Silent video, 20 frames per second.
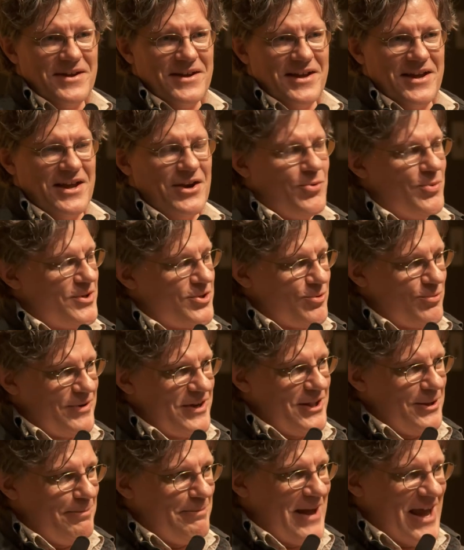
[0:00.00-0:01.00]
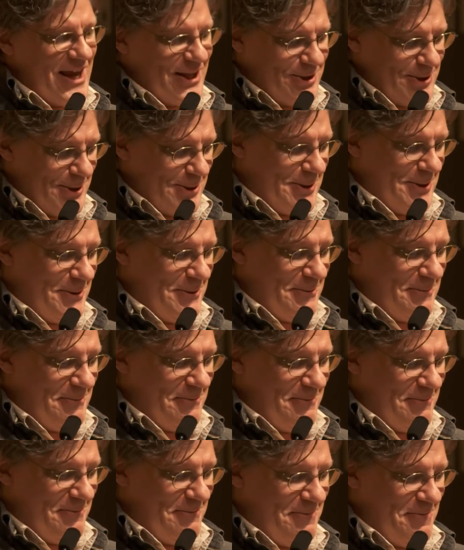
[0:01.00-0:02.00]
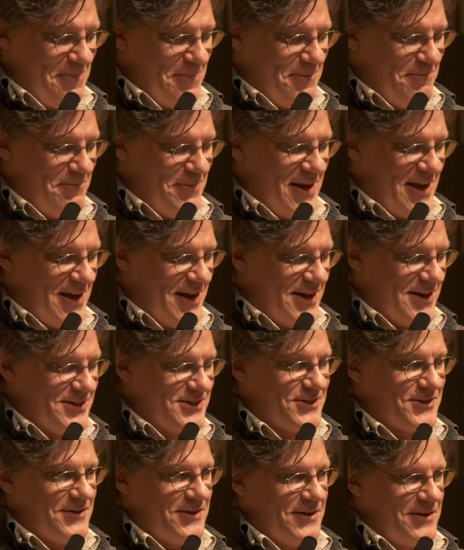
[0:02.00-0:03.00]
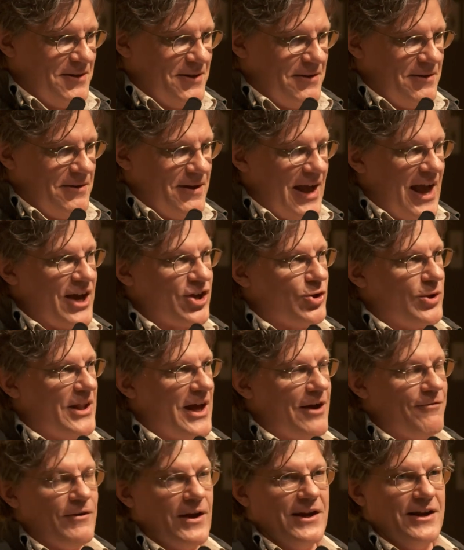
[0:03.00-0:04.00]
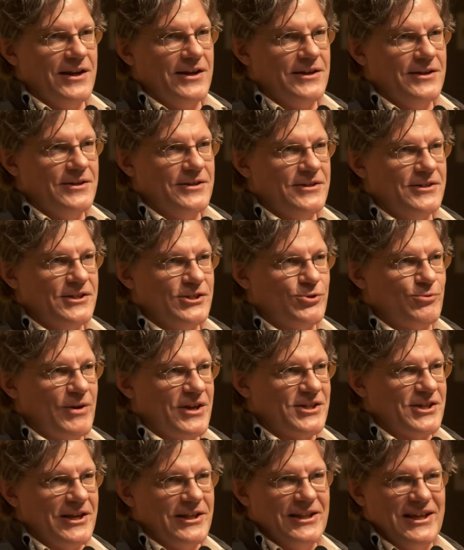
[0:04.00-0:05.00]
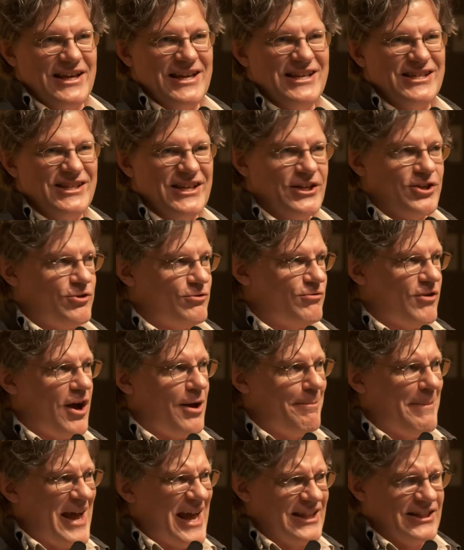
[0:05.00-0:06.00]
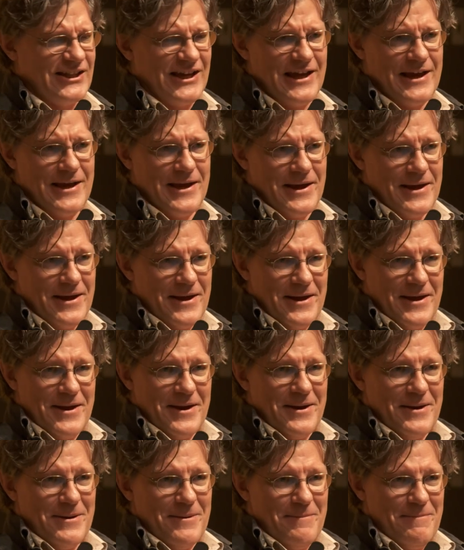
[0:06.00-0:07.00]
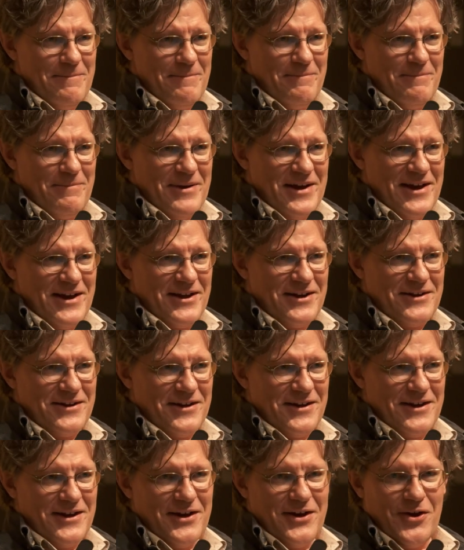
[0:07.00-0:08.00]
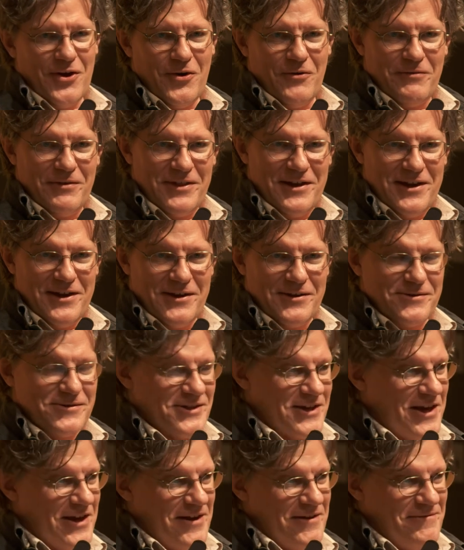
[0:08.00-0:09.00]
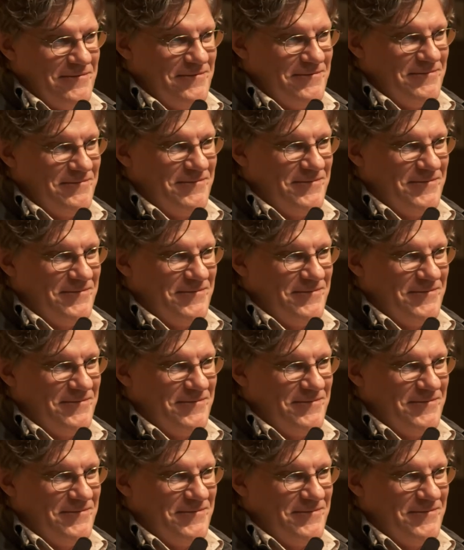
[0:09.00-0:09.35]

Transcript: and it was a real battle because eh, actually I find it distressingly easy to draw badly. But over the years, I've,